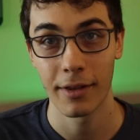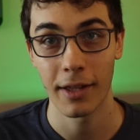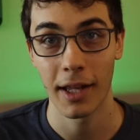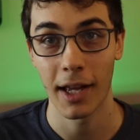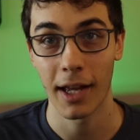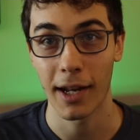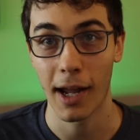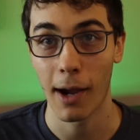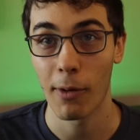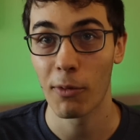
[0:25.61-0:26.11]

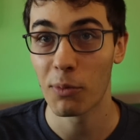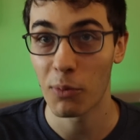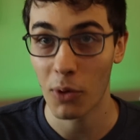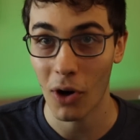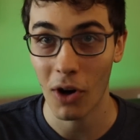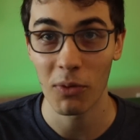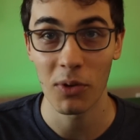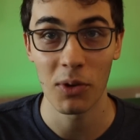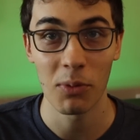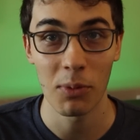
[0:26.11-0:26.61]
that I would
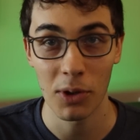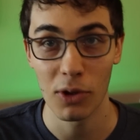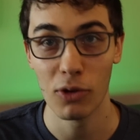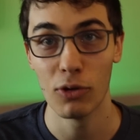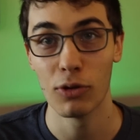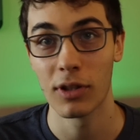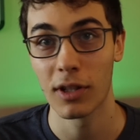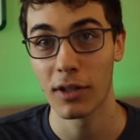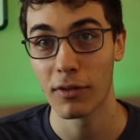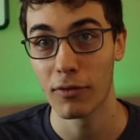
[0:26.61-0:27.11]
probably be
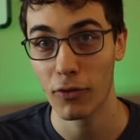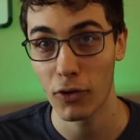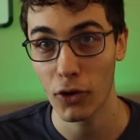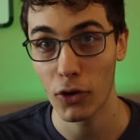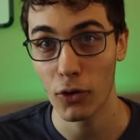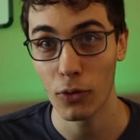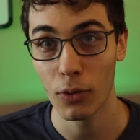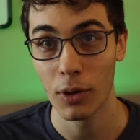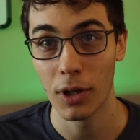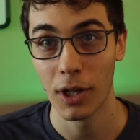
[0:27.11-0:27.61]
using
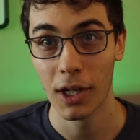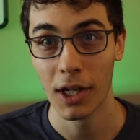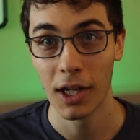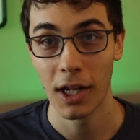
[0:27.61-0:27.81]
Vue.